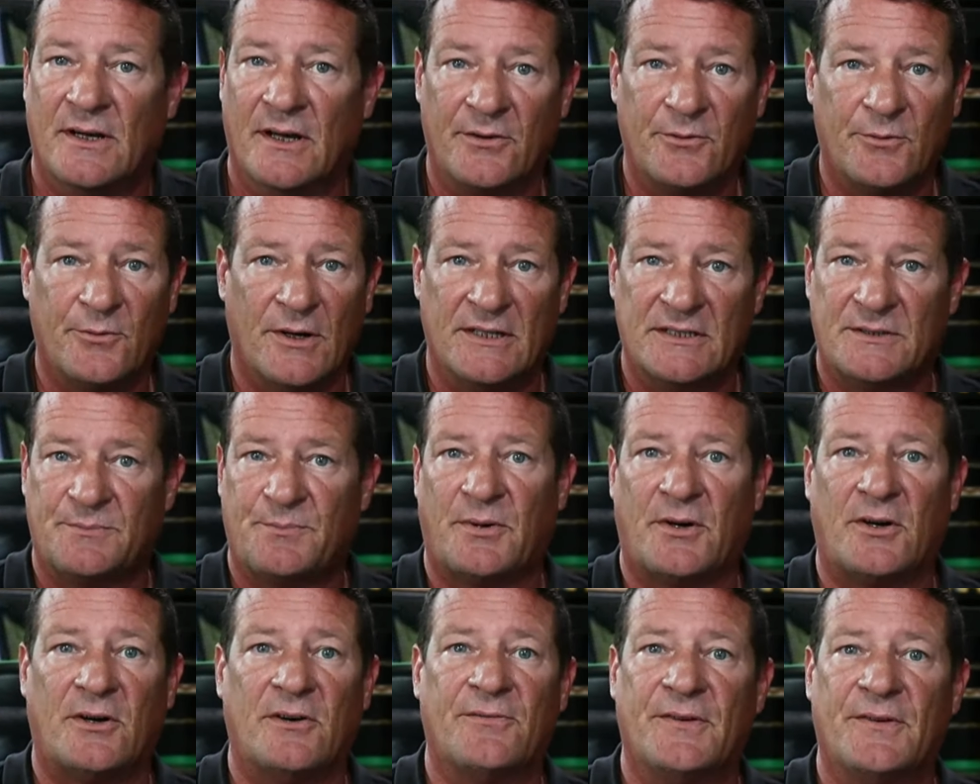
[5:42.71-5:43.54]
otherwise
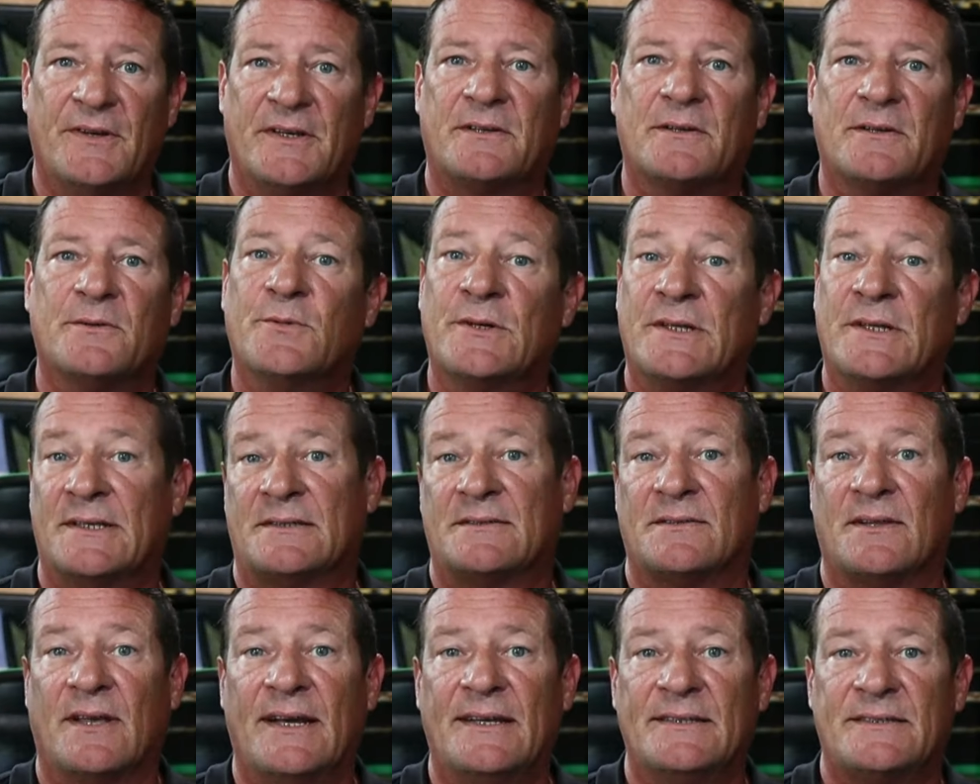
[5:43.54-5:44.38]
perfect with
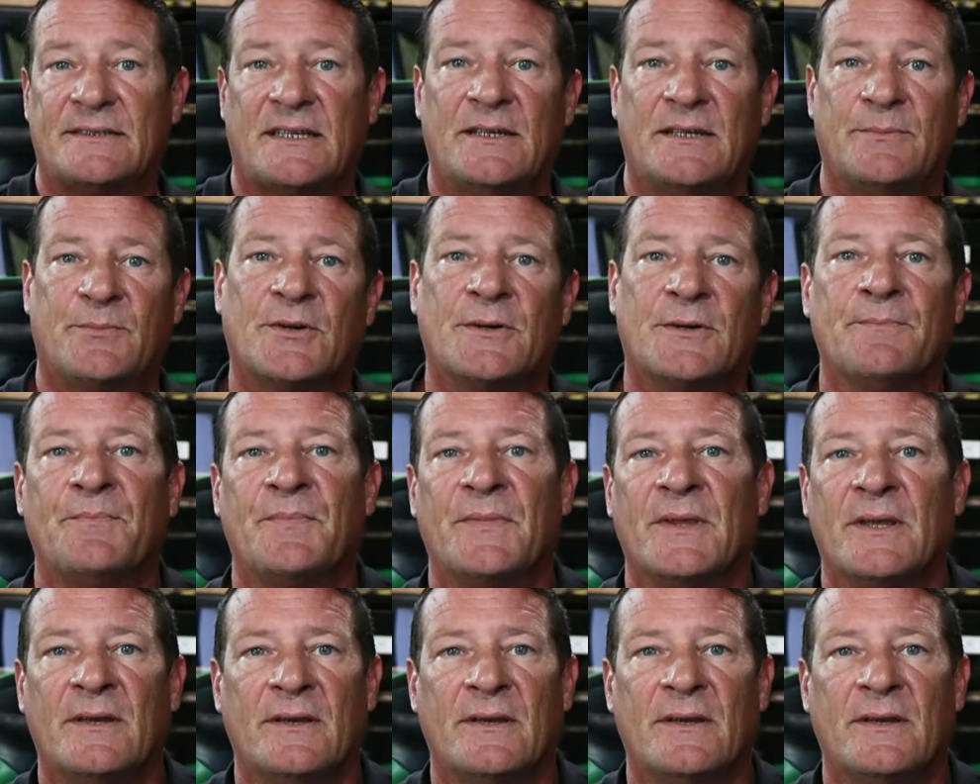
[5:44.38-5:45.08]
its last keeper,